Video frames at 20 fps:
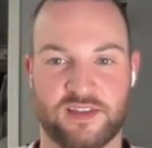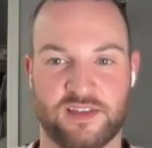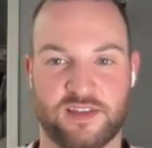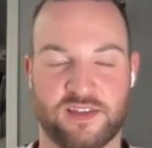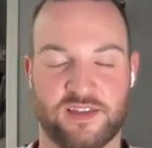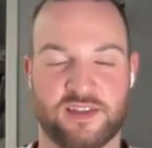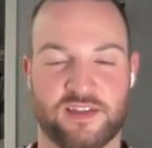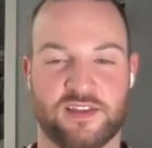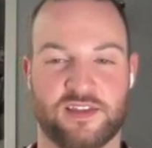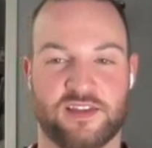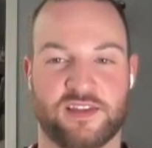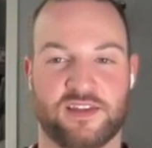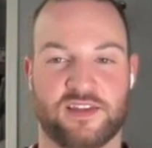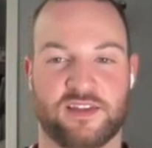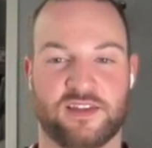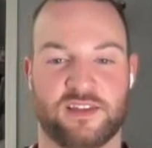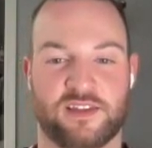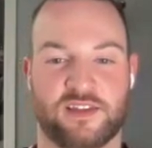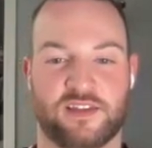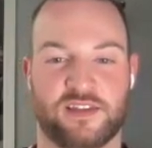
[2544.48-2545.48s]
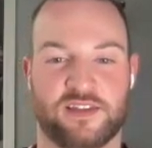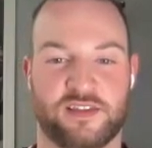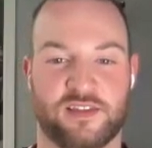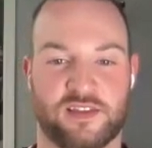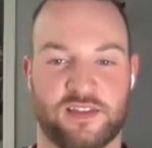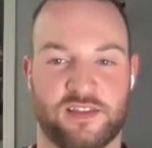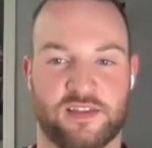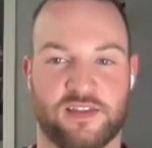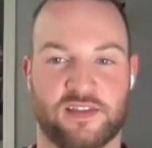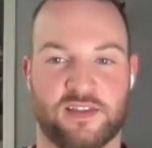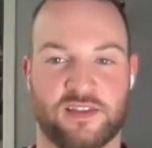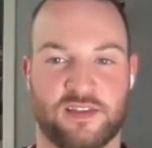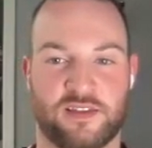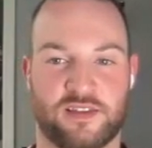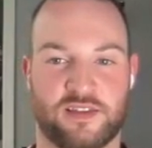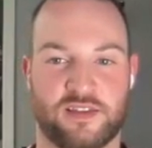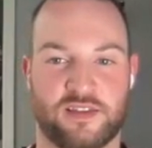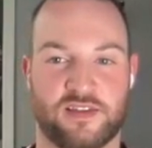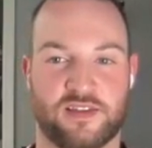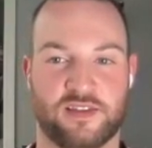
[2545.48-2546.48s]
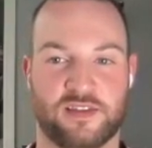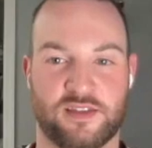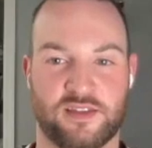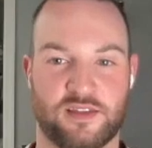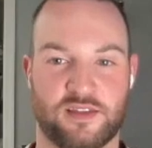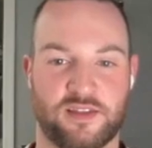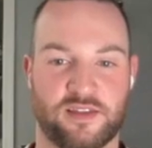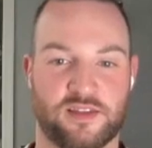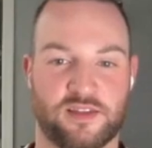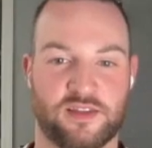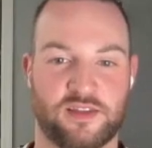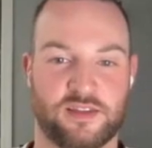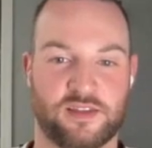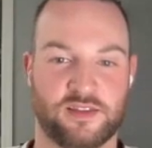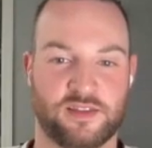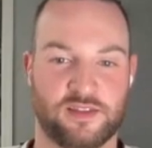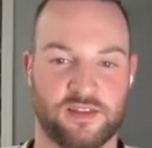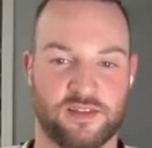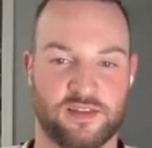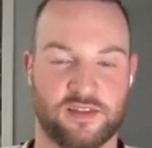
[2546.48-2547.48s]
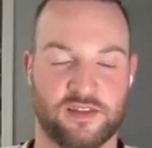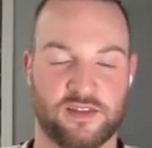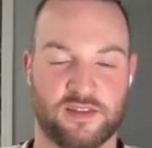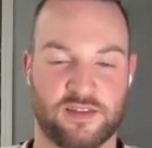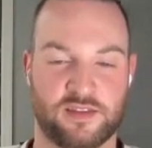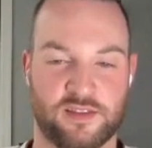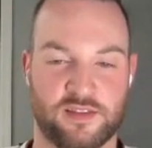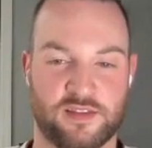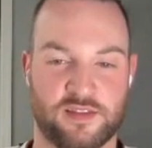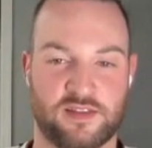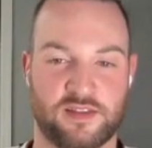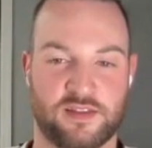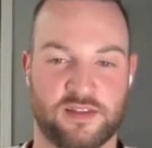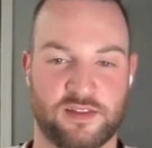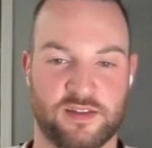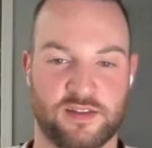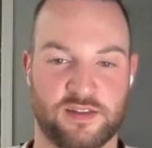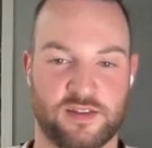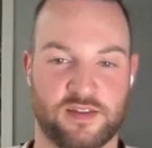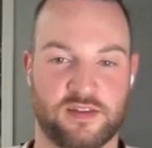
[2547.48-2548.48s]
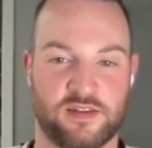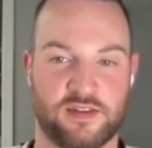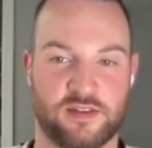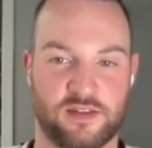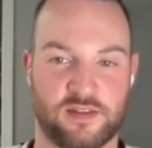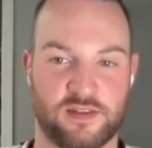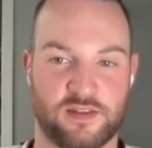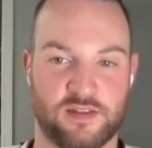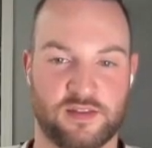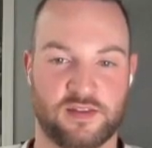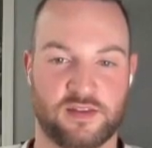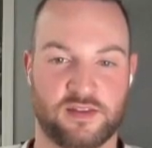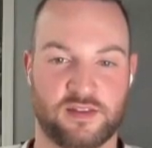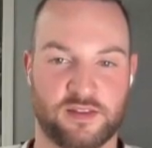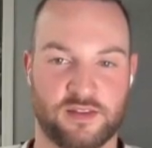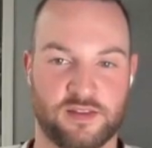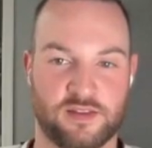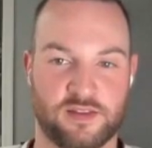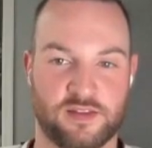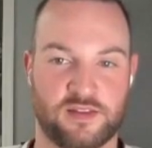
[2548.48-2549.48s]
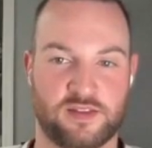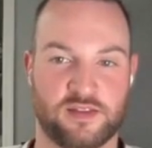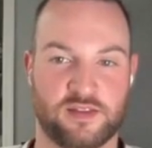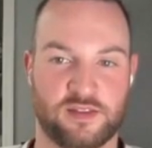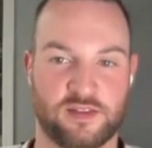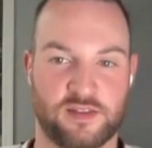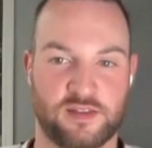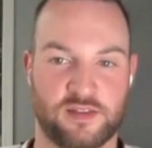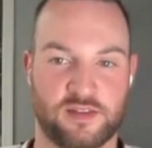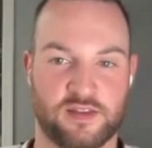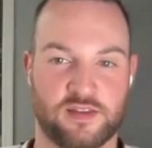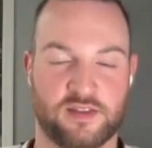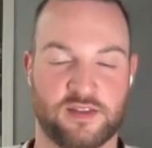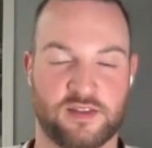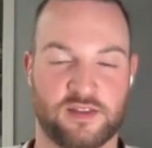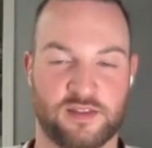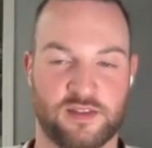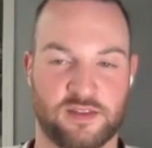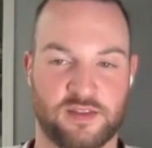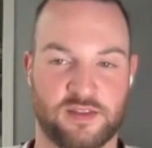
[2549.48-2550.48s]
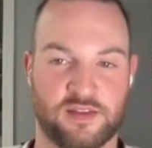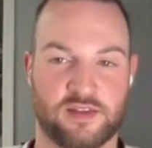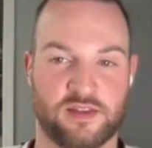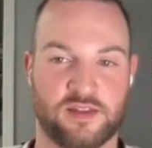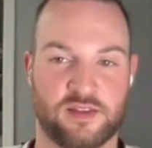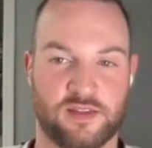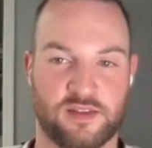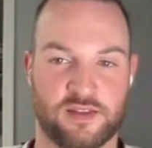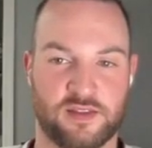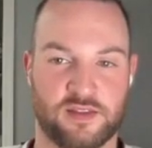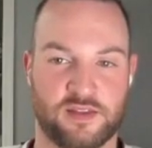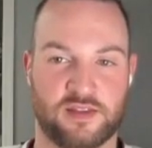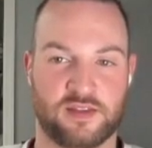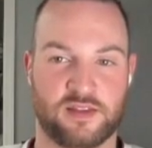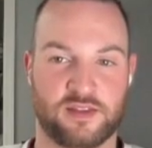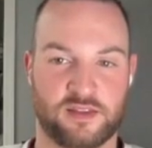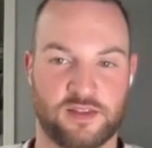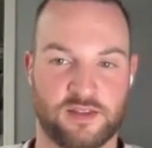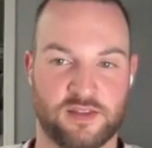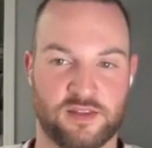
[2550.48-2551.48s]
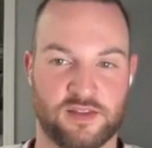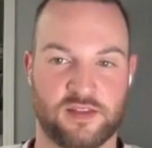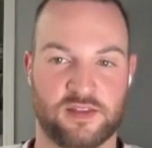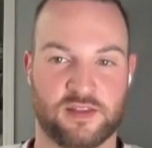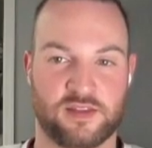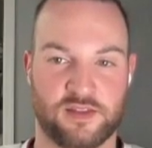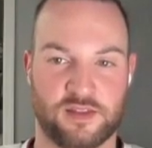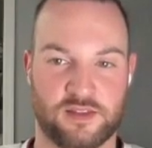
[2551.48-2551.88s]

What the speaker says: This person isn't speaking.